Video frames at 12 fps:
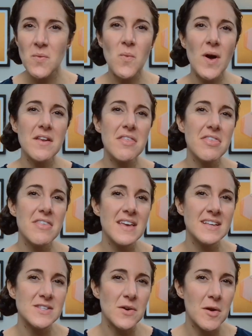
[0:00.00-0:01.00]
what
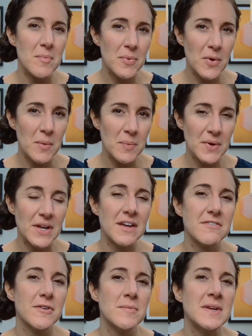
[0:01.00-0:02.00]
things are
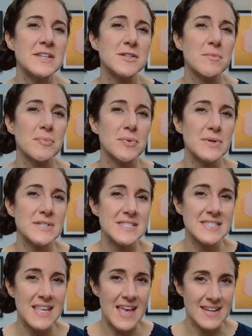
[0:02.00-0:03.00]
appropriate for me to
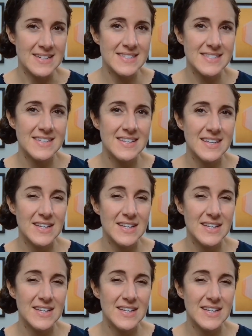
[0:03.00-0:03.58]
present